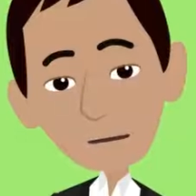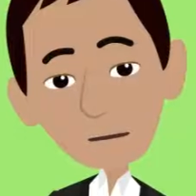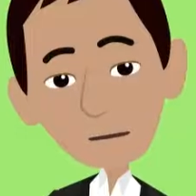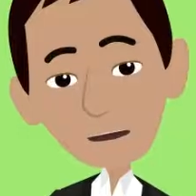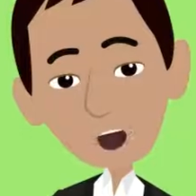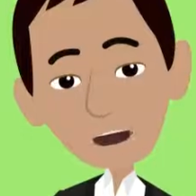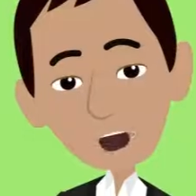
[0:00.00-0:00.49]

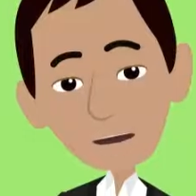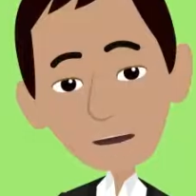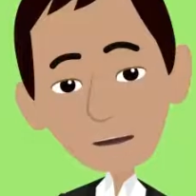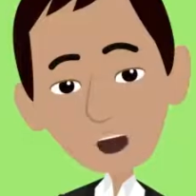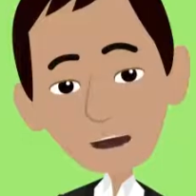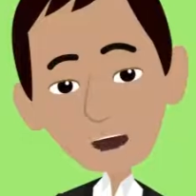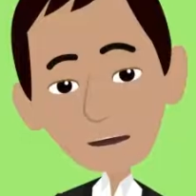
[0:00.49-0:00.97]
So
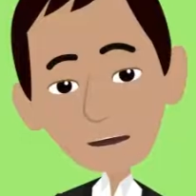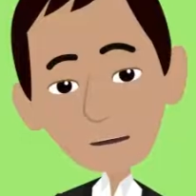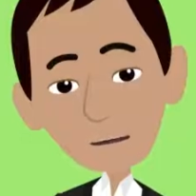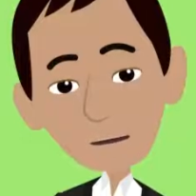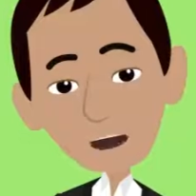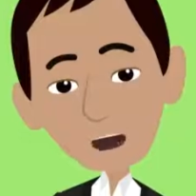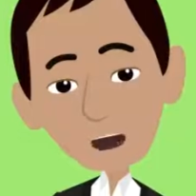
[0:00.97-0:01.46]
therefore, you
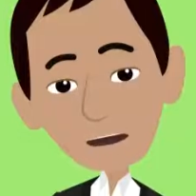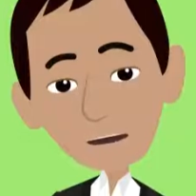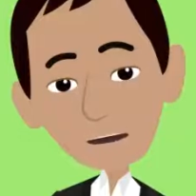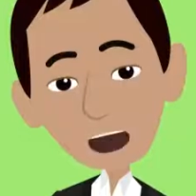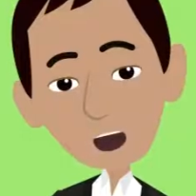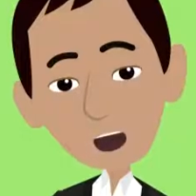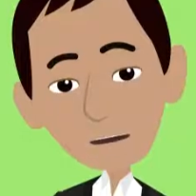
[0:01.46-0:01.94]
have
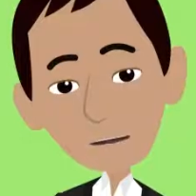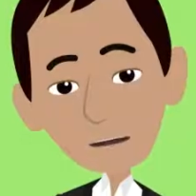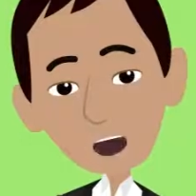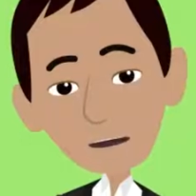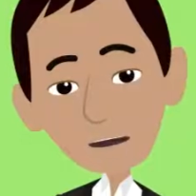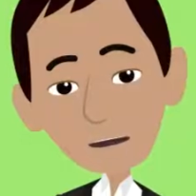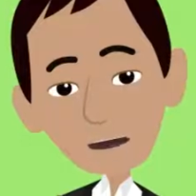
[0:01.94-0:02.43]
that
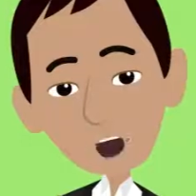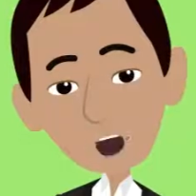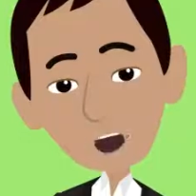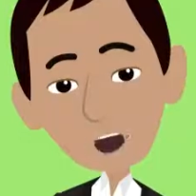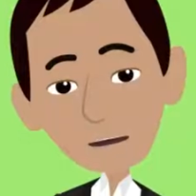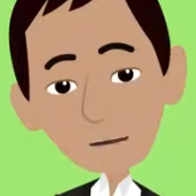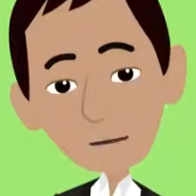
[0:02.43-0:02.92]

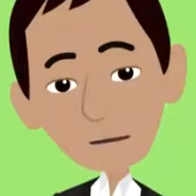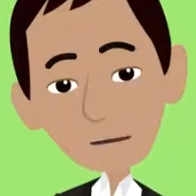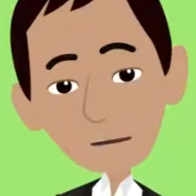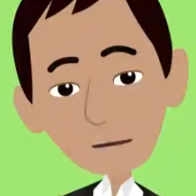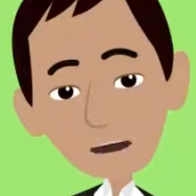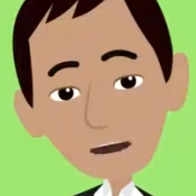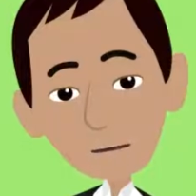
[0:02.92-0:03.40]
degree
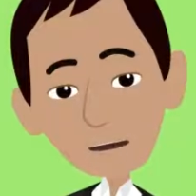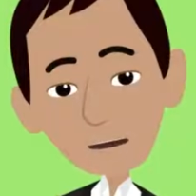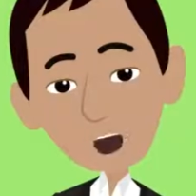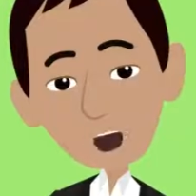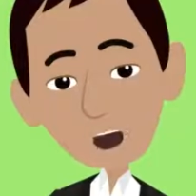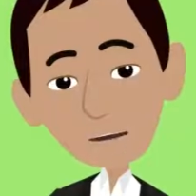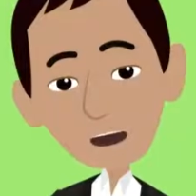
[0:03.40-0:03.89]
of
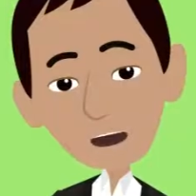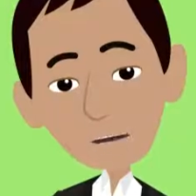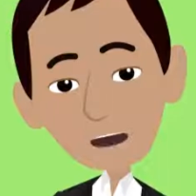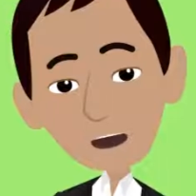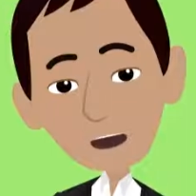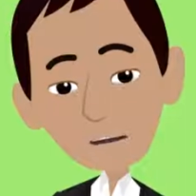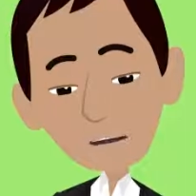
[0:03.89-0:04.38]
power to
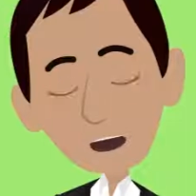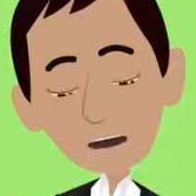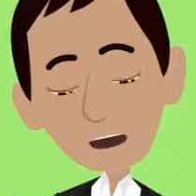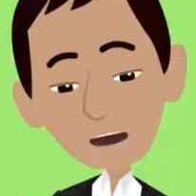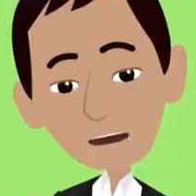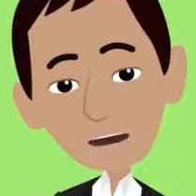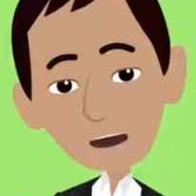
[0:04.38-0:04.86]
create your
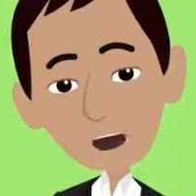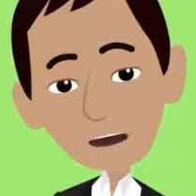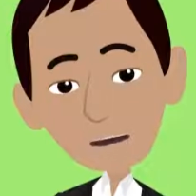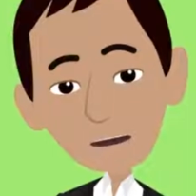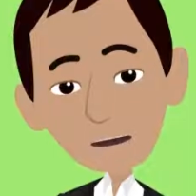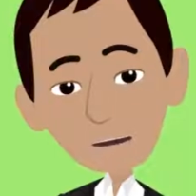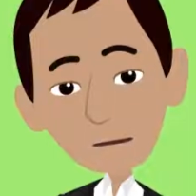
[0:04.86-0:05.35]
own
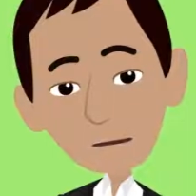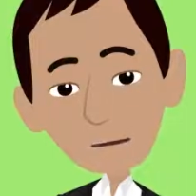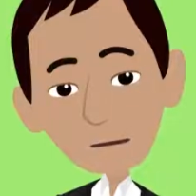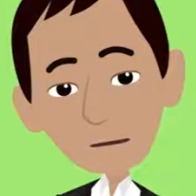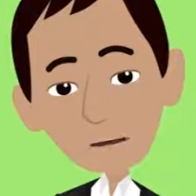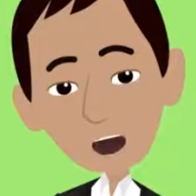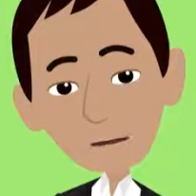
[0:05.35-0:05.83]
reality
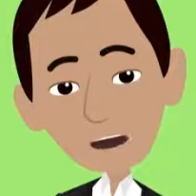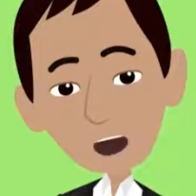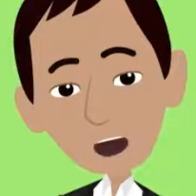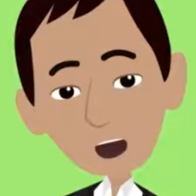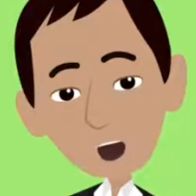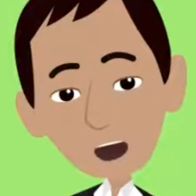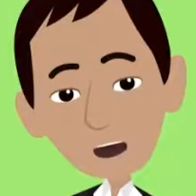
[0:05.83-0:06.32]
if
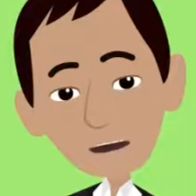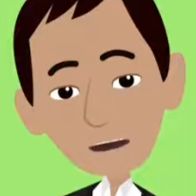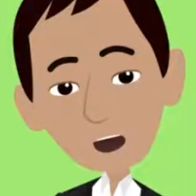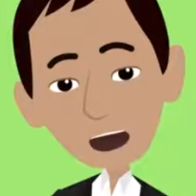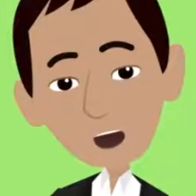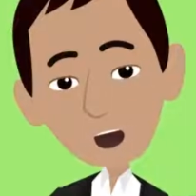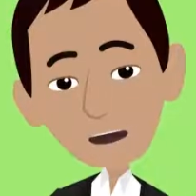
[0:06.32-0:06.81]
you
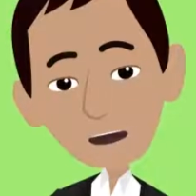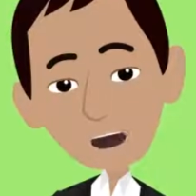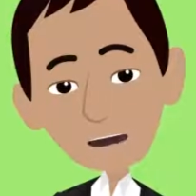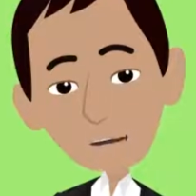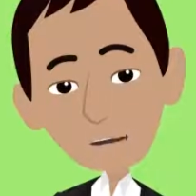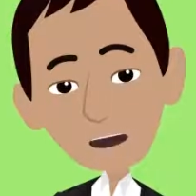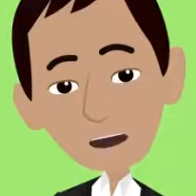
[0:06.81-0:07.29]
begin to be
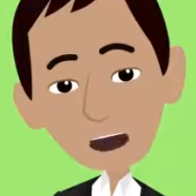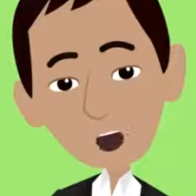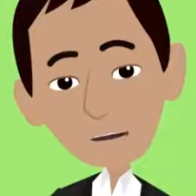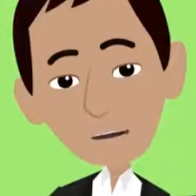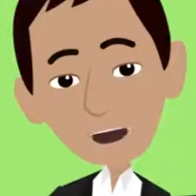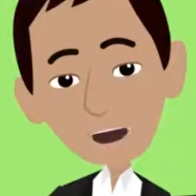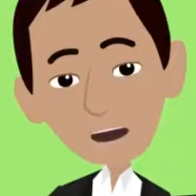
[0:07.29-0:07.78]

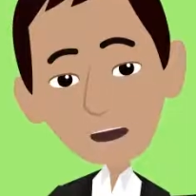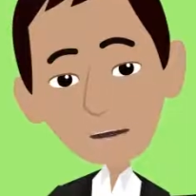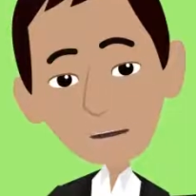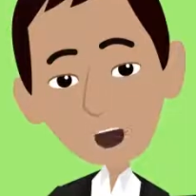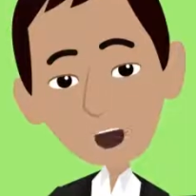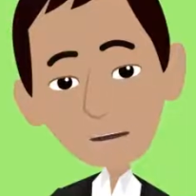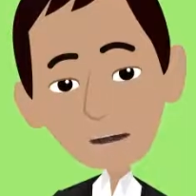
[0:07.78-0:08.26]
crafty enough
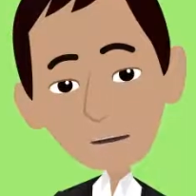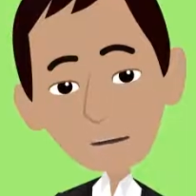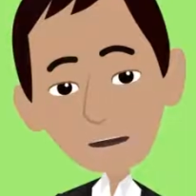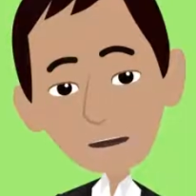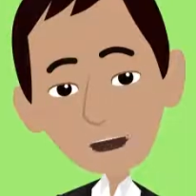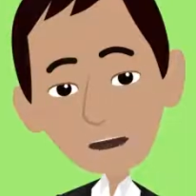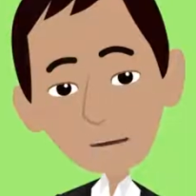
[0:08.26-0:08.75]
at this
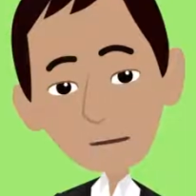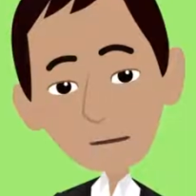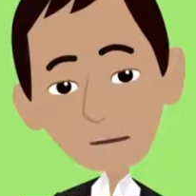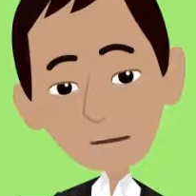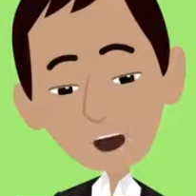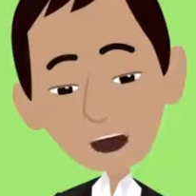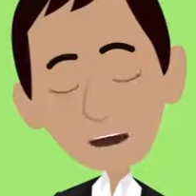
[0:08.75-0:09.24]
point,
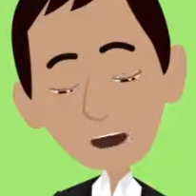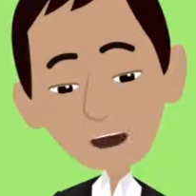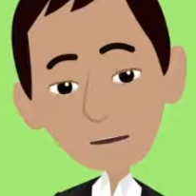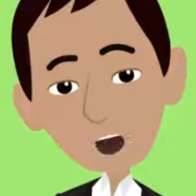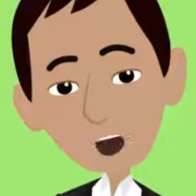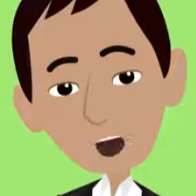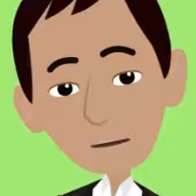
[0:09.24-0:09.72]
having
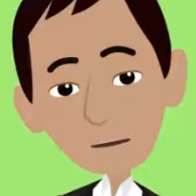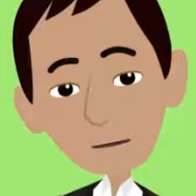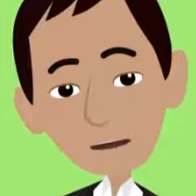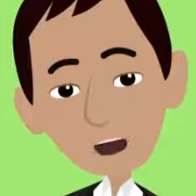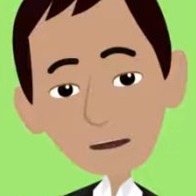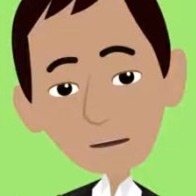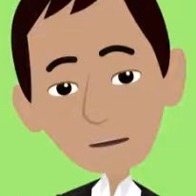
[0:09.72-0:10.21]
perhaps
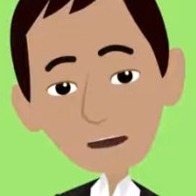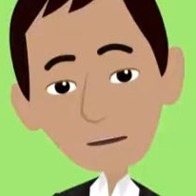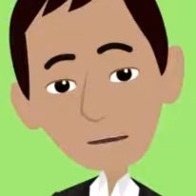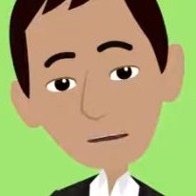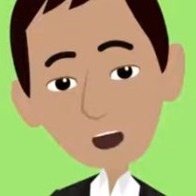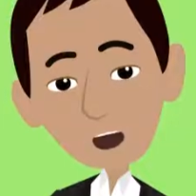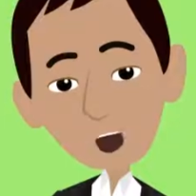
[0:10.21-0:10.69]
different
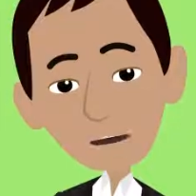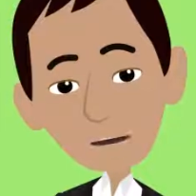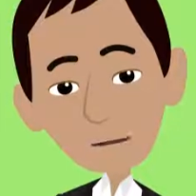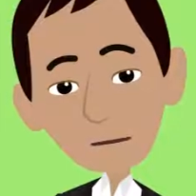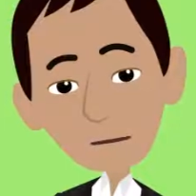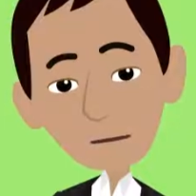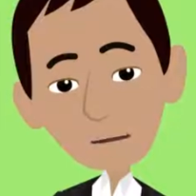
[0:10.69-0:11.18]

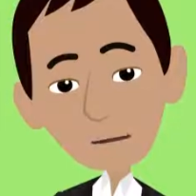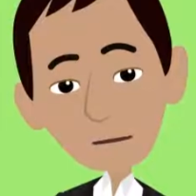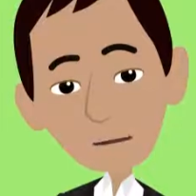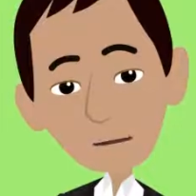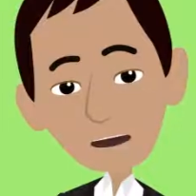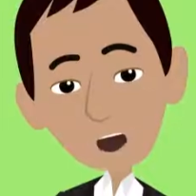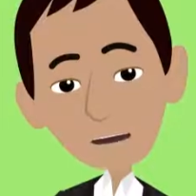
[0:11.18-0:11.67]
habits,
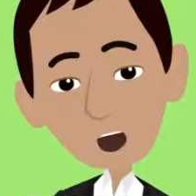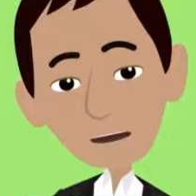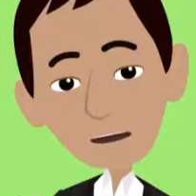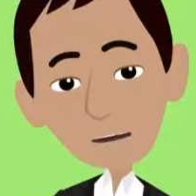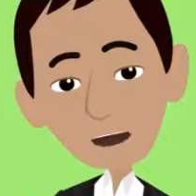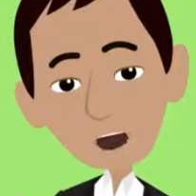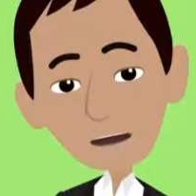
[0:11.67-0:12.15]
to begin
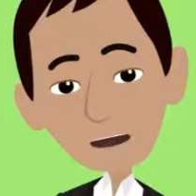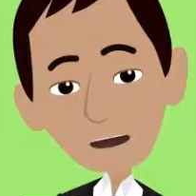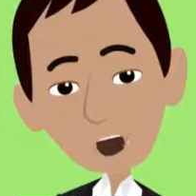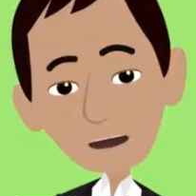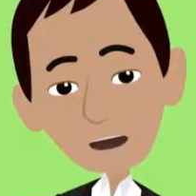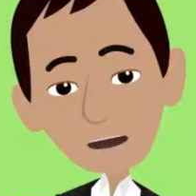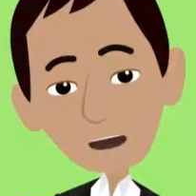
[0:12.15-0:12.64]
to
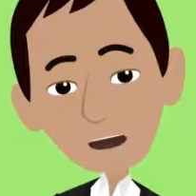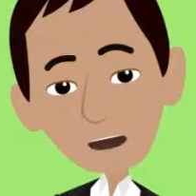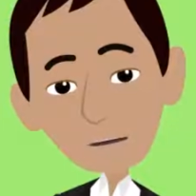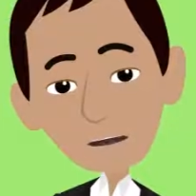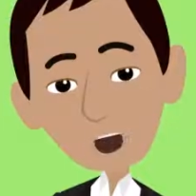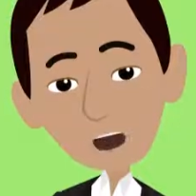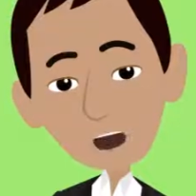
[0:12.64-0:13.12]
remind
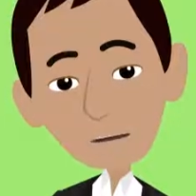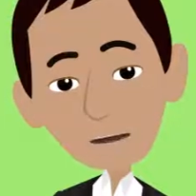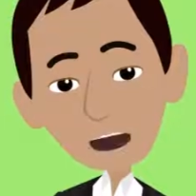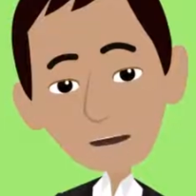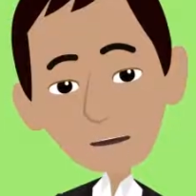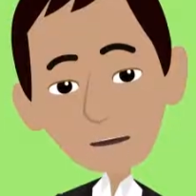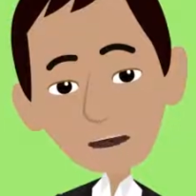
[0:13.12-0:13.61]
yourself
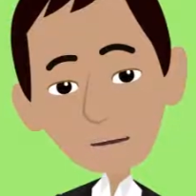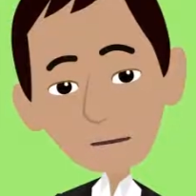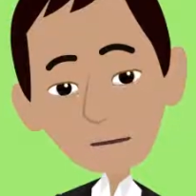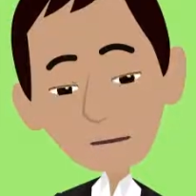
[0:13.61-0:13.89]
of this.